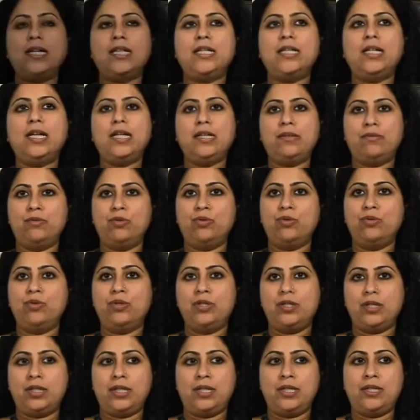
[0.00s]
Cut-like
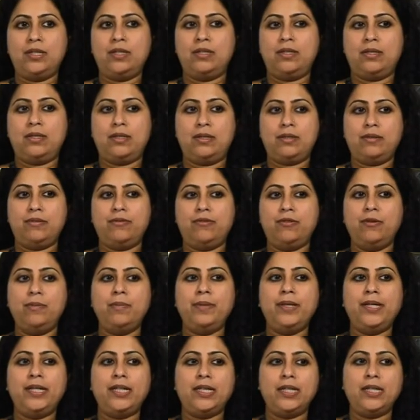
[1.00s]
wound is
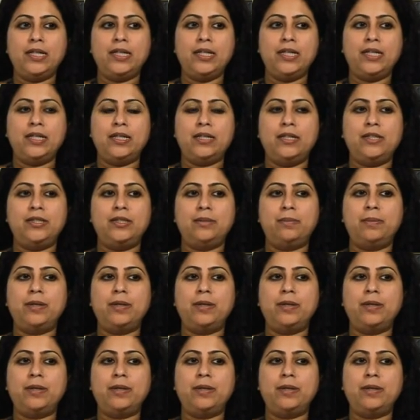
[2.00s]
for me a,